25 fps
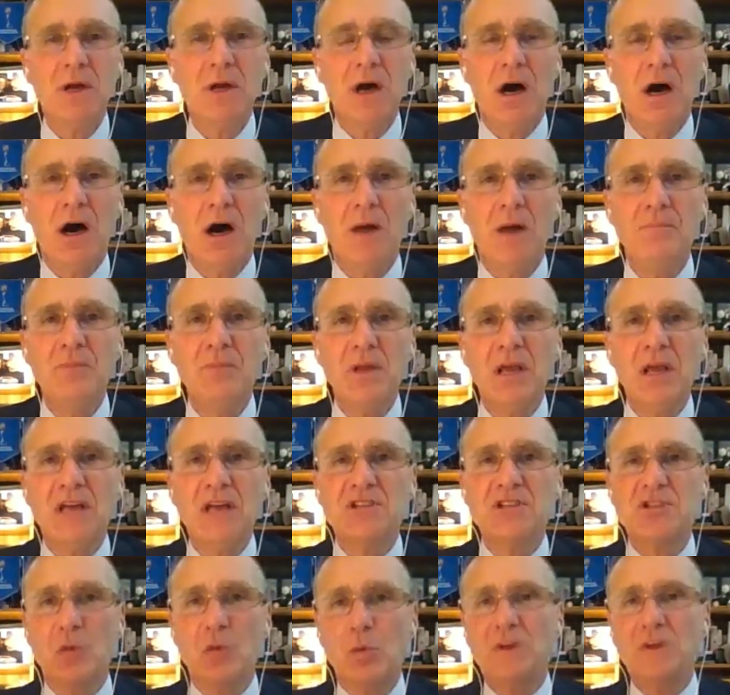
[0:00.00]
And
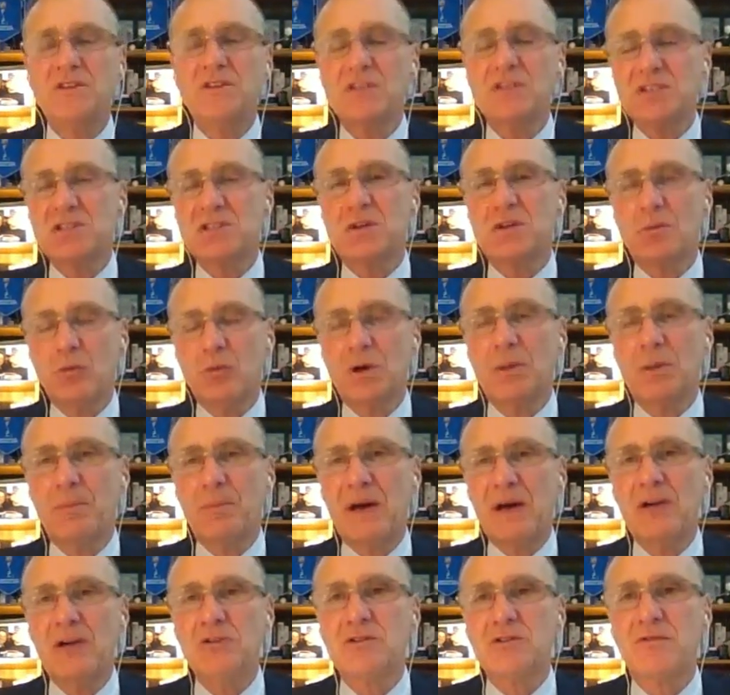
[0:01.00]
so what a
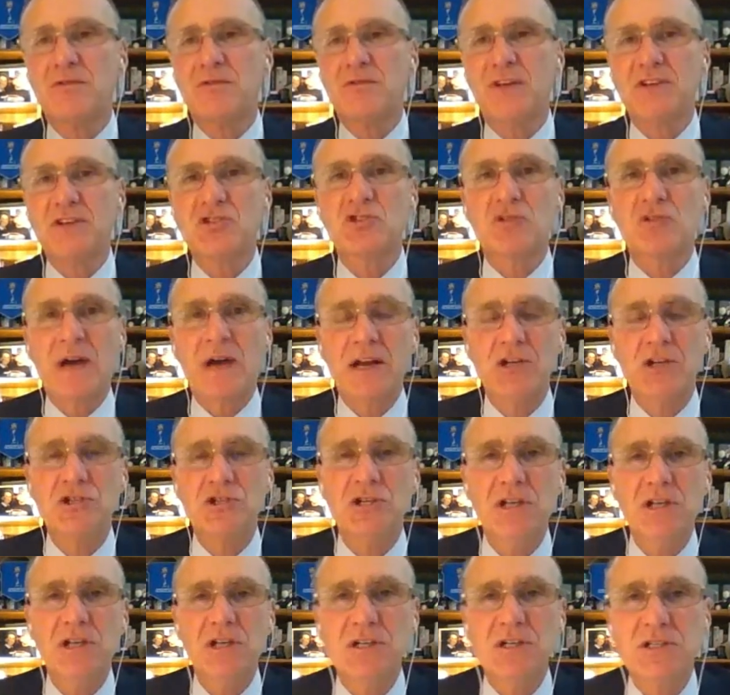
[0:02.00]
biodefense
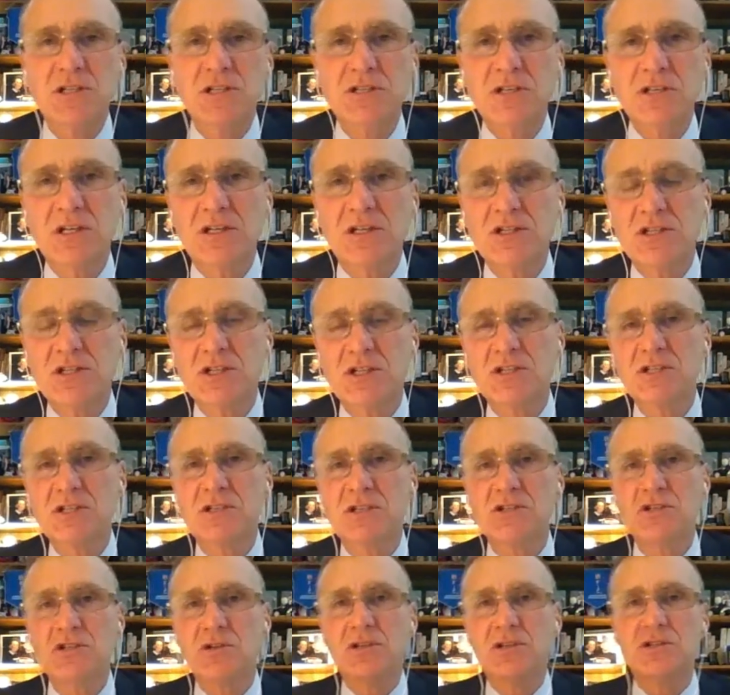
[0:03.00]
strategy is it consists,
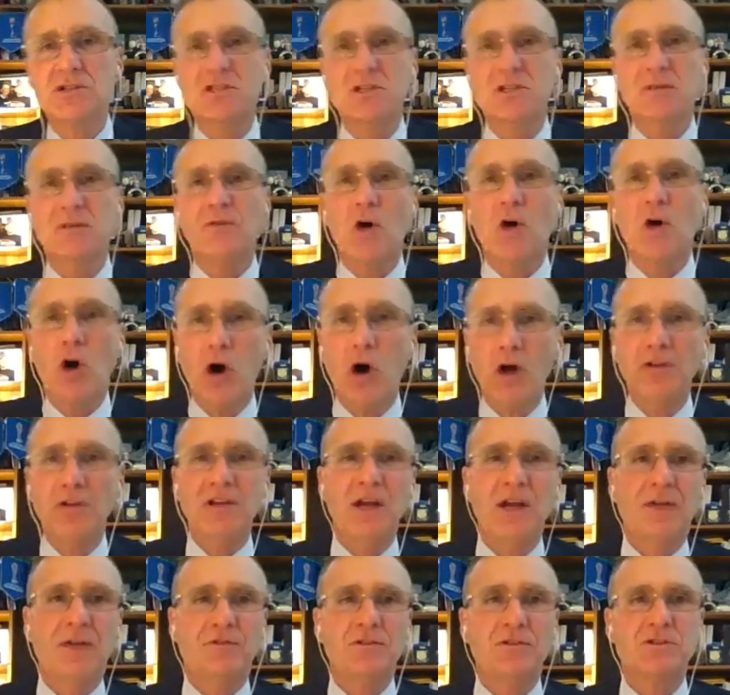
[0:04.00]
as you can see, of all
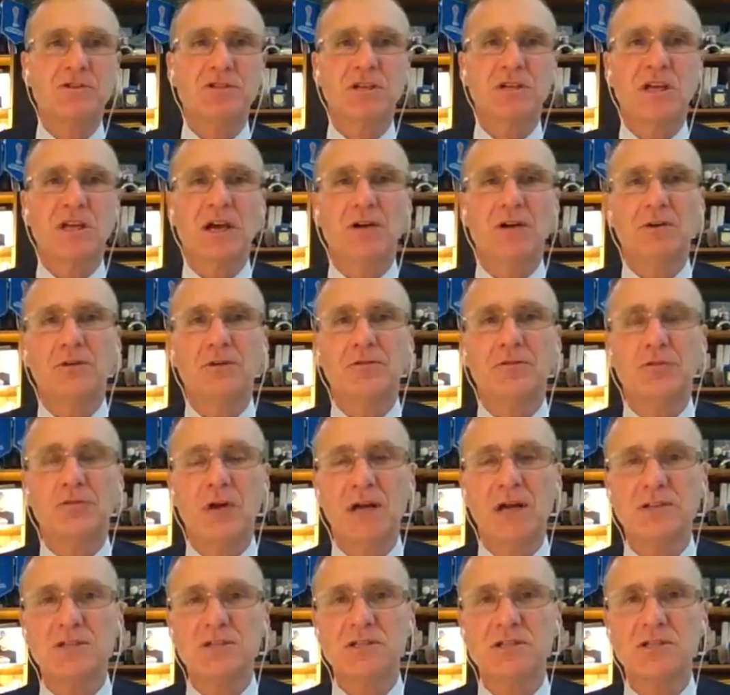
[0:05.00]
the efforts to counter
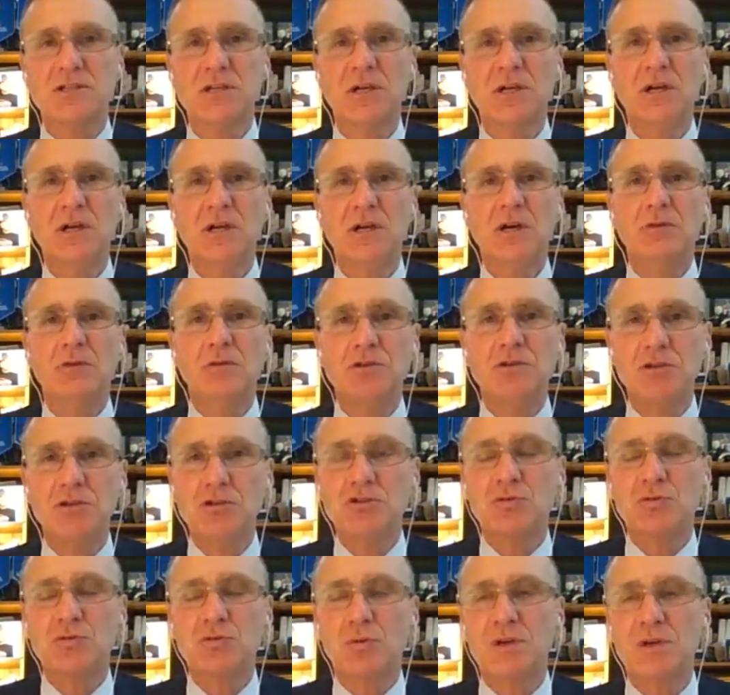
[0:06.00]
threats,
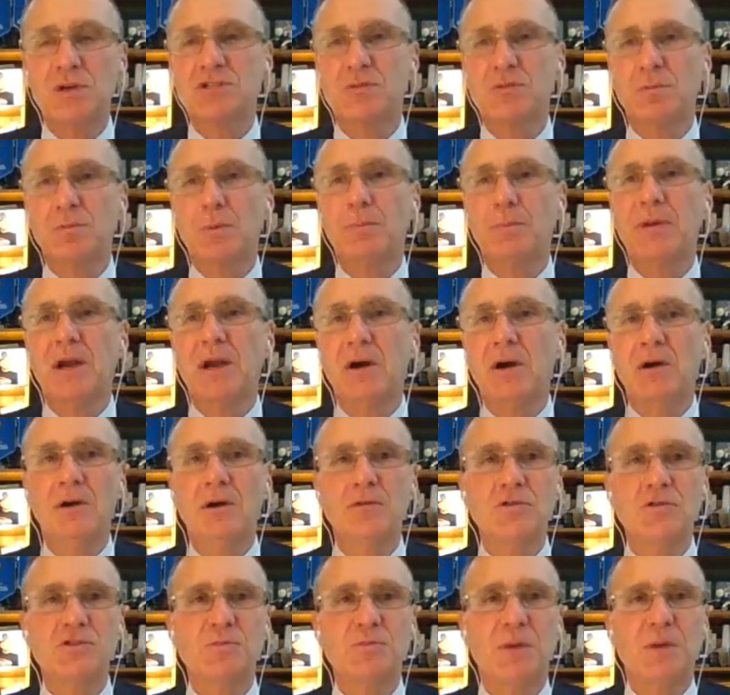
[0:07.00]
reduce risks, and prepare
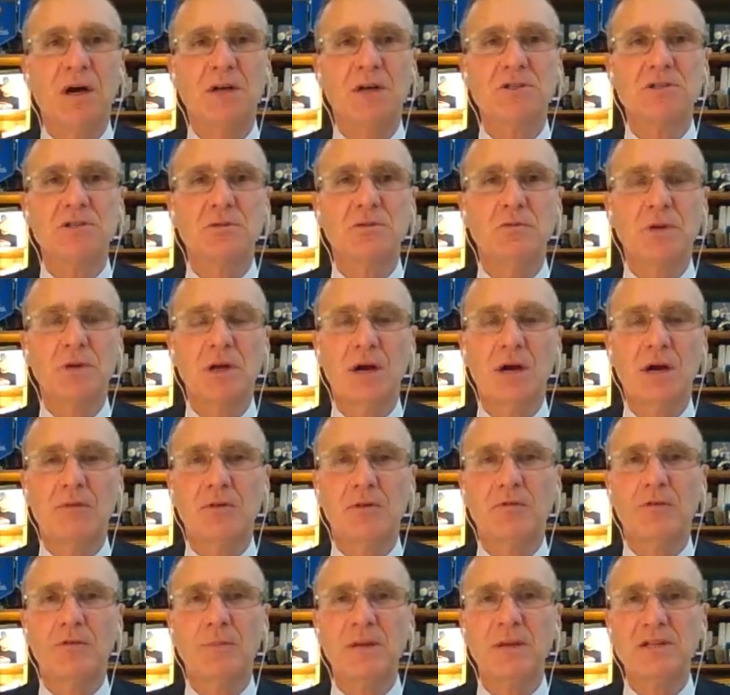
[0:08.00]
and respond to and recover
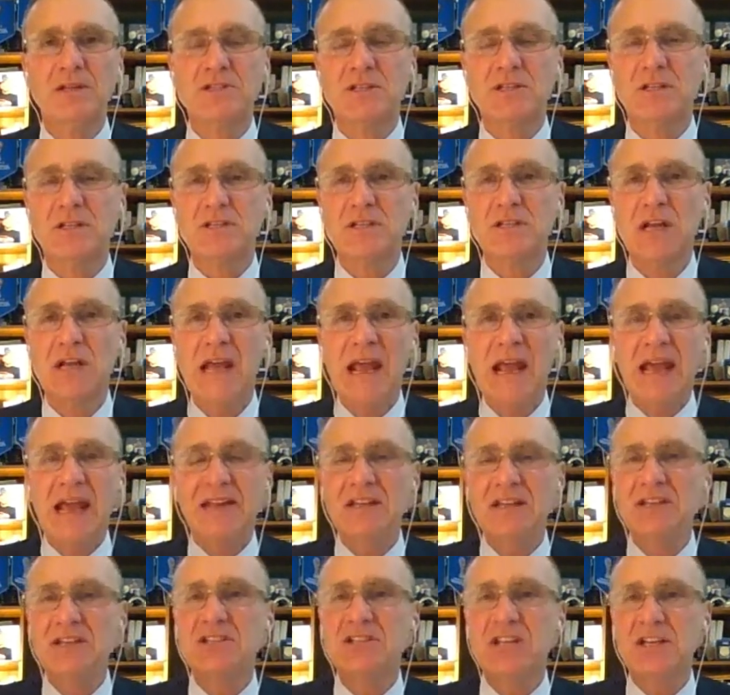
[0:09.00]
from incidents.
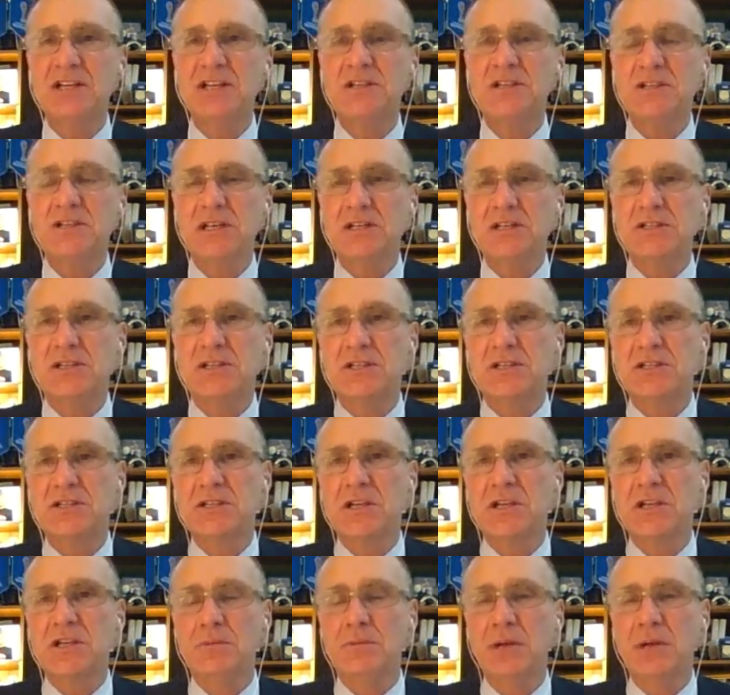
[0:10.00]
And these incidents
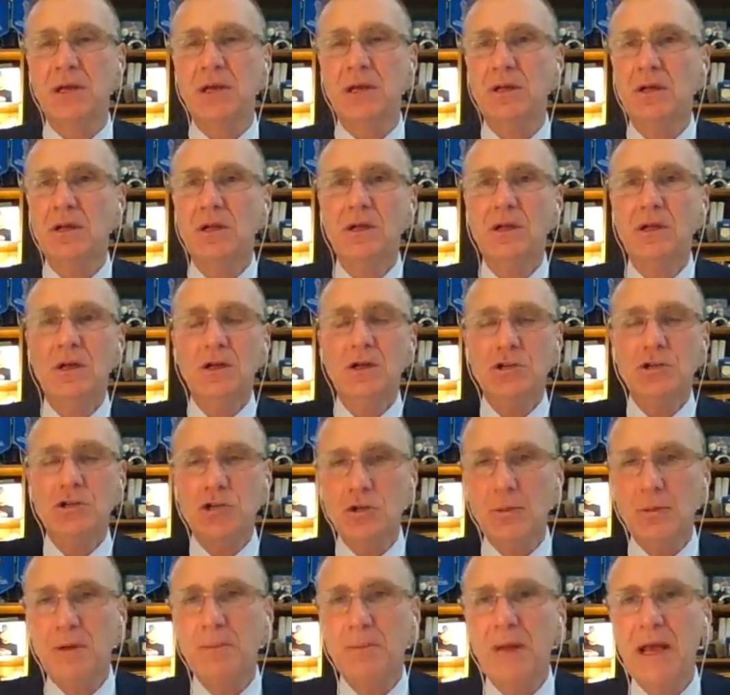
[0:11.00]
can be
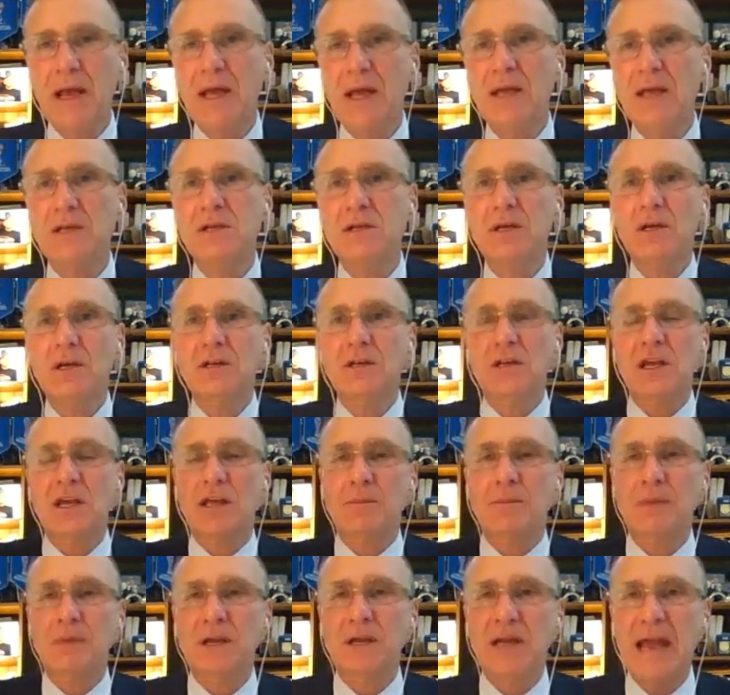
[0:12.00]
human-made, they
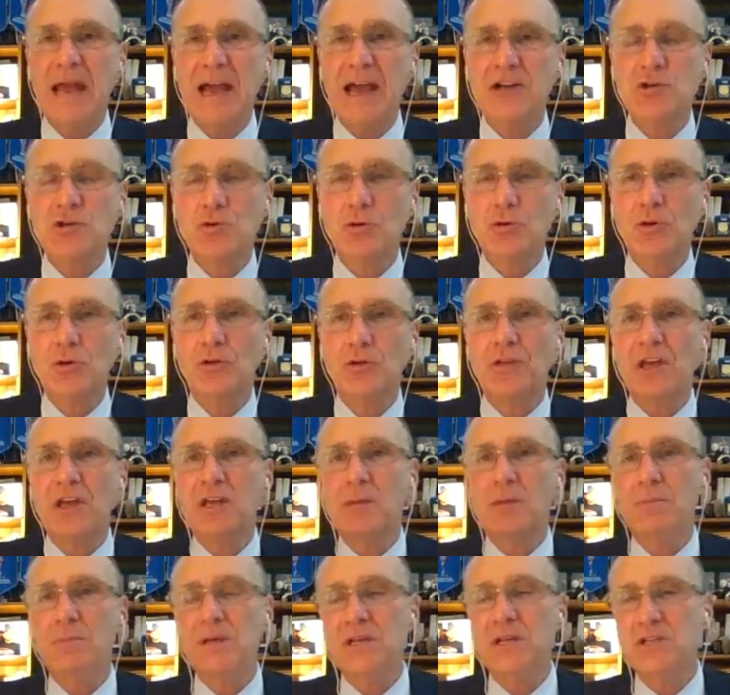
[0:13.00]
can be natural, they
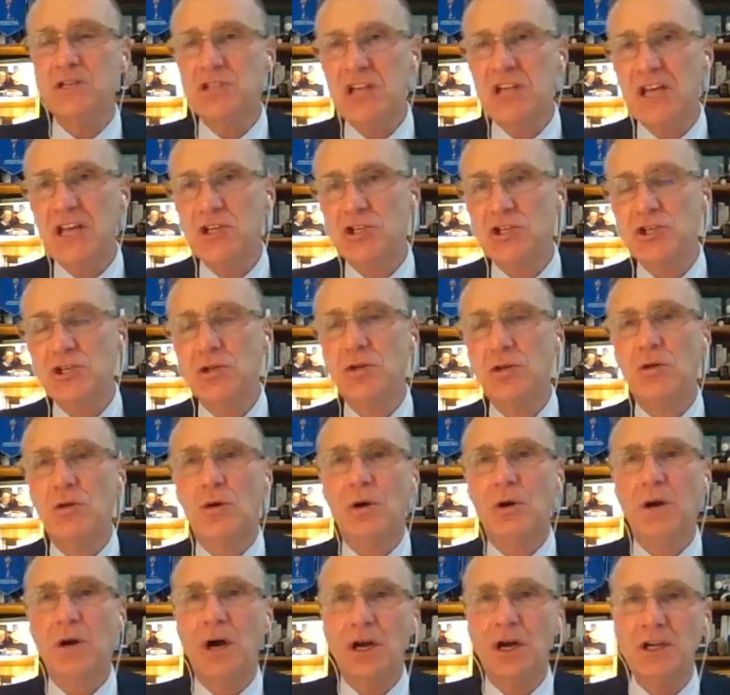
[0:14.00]
can be intentional
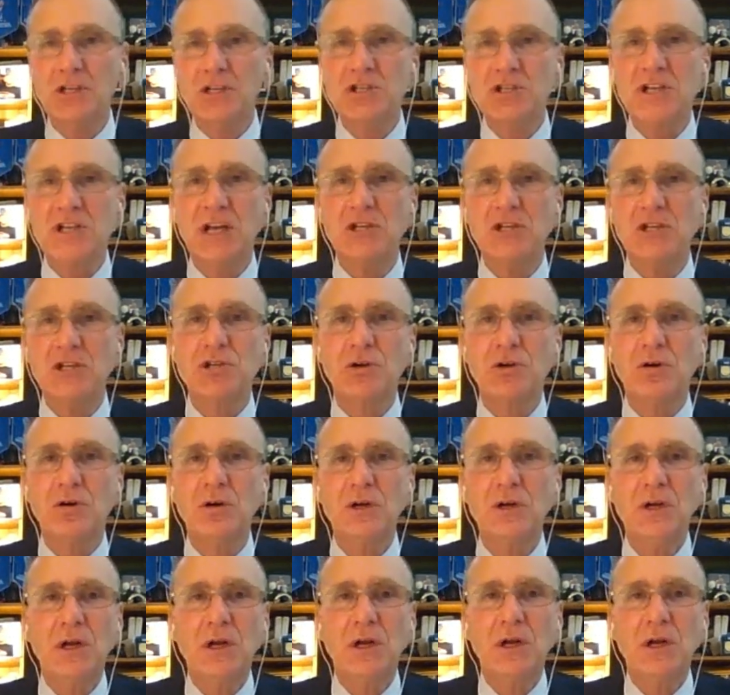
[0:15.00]
or unintentional.